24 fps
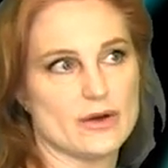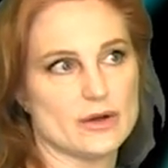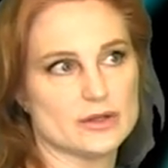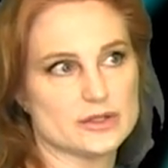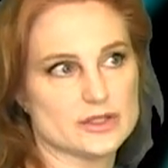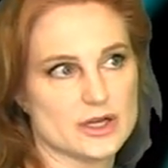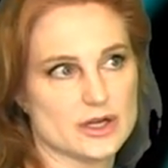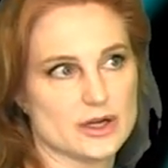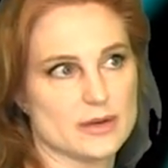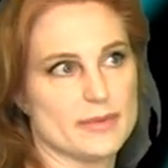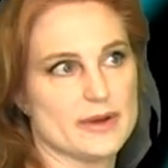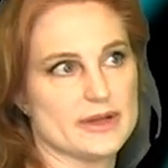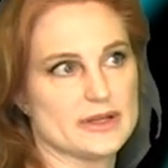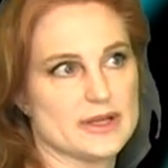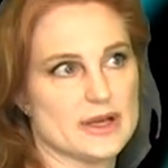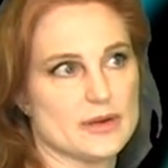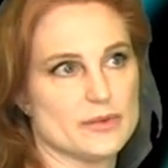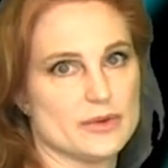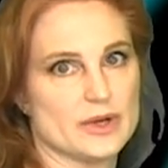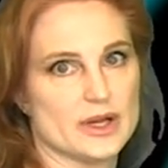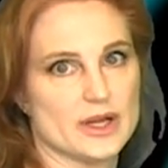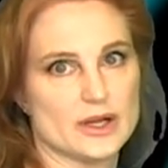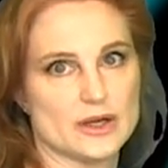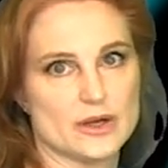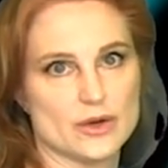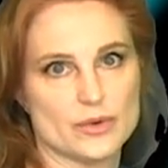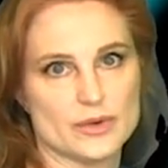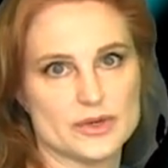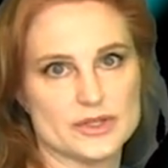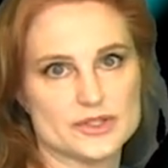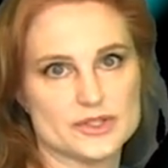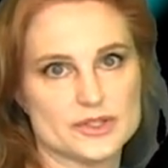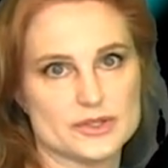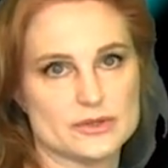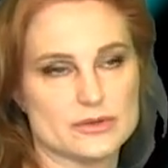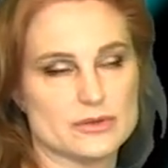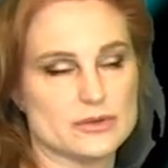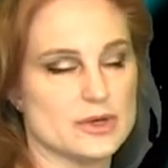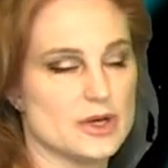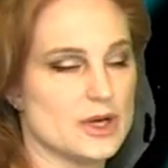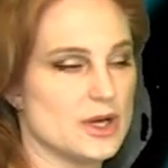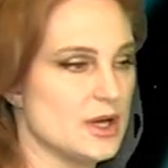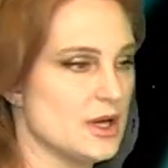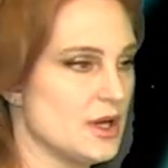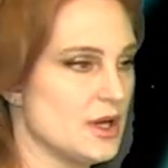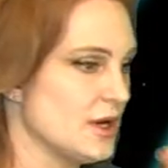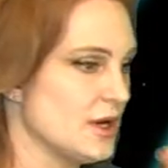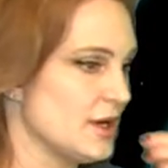I'll talk about that when I go into
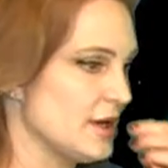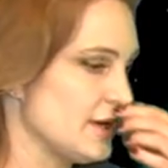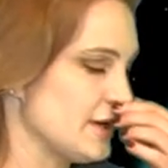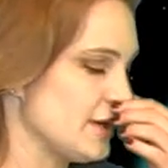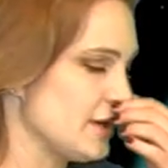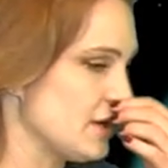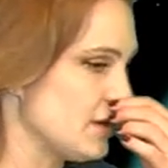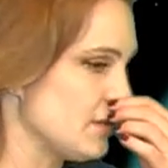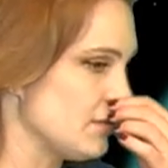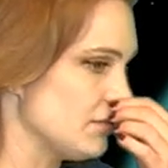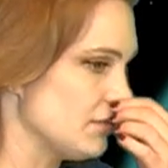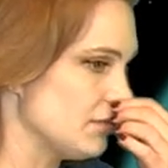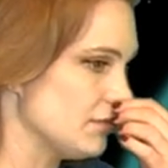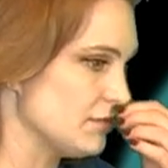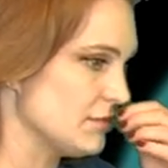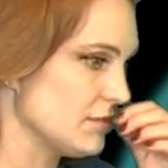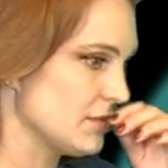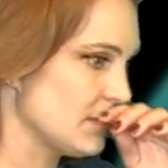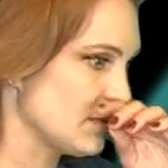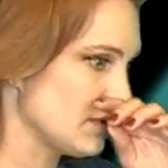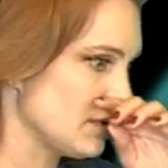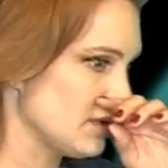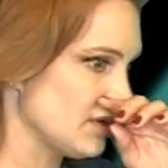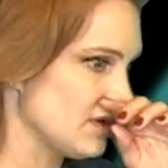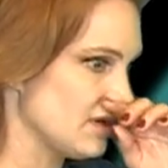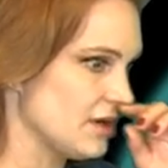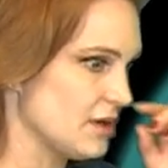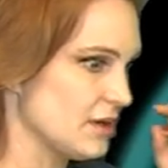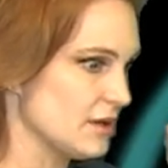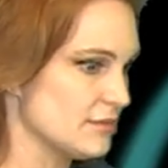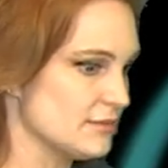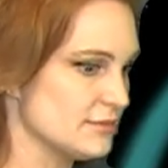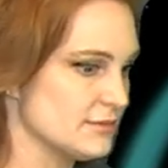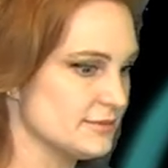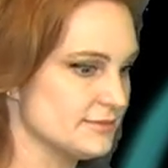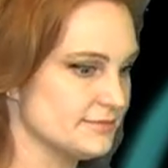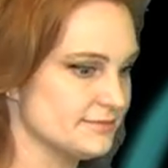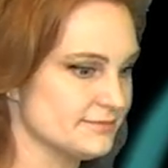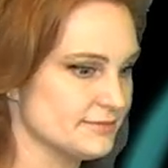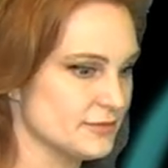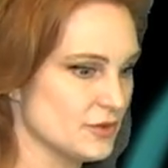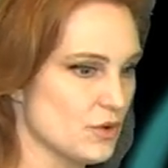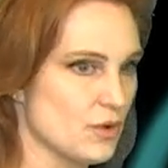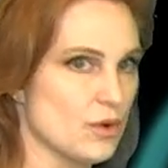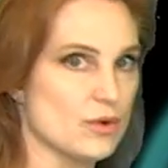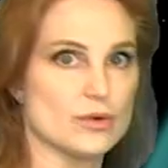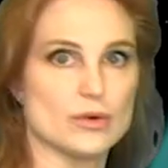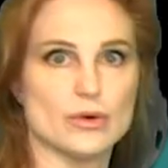
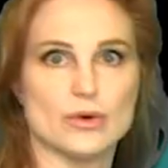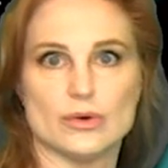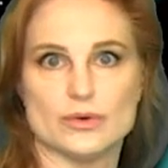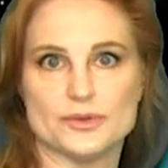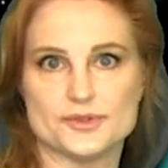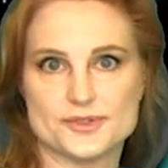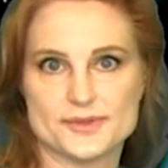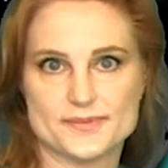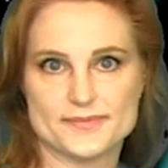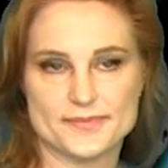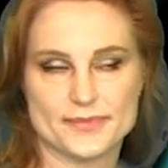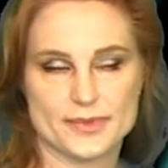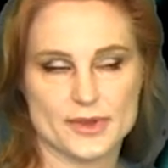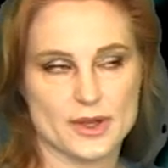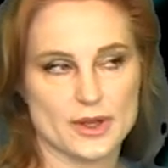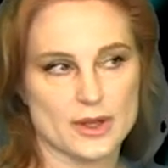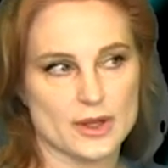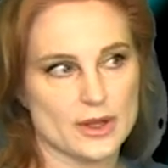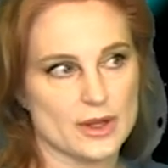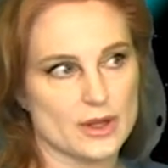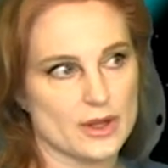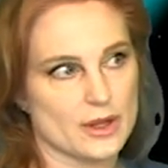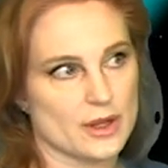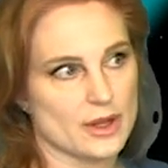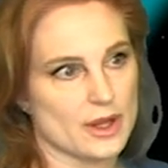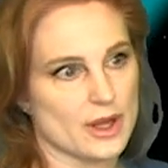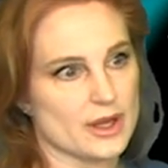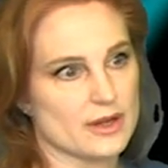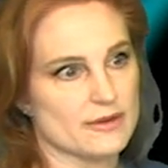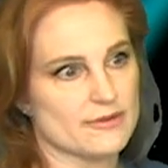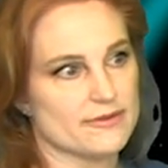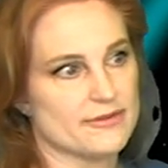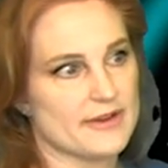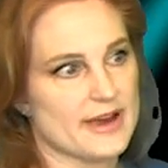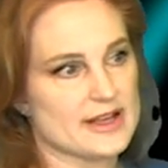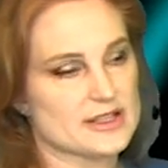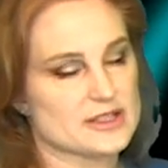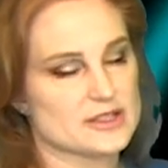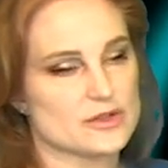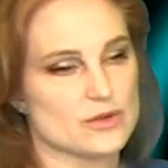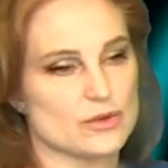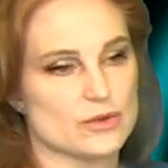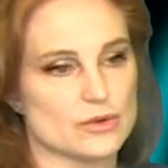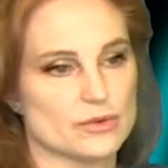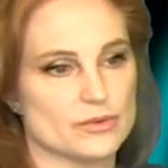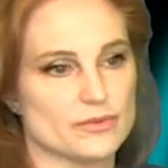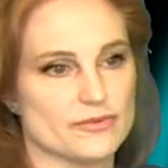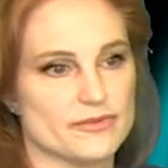coronal holes and fast
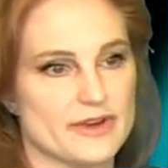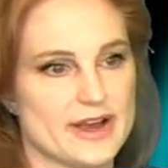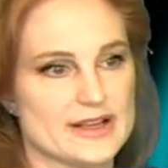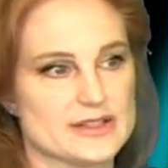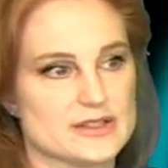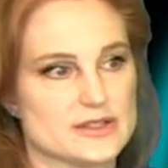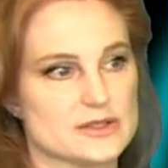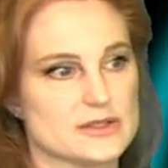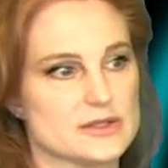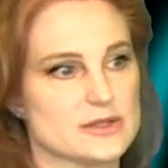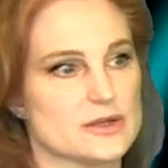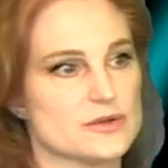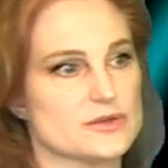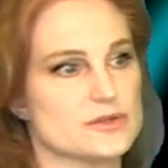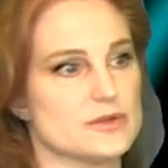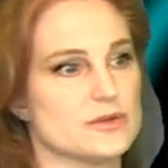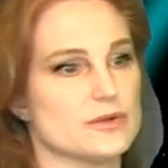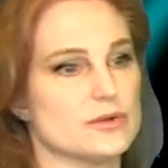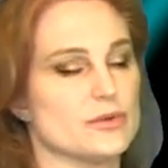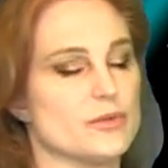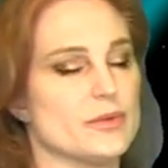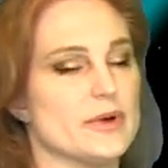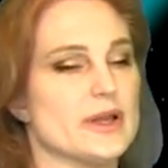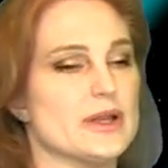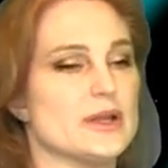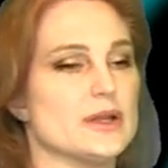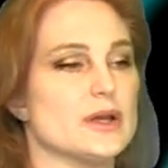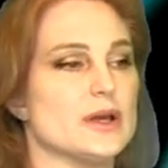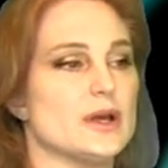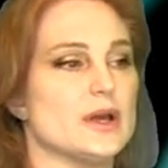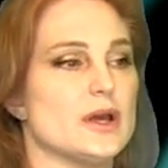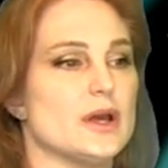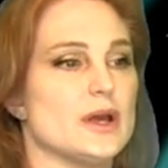and slow solar wind.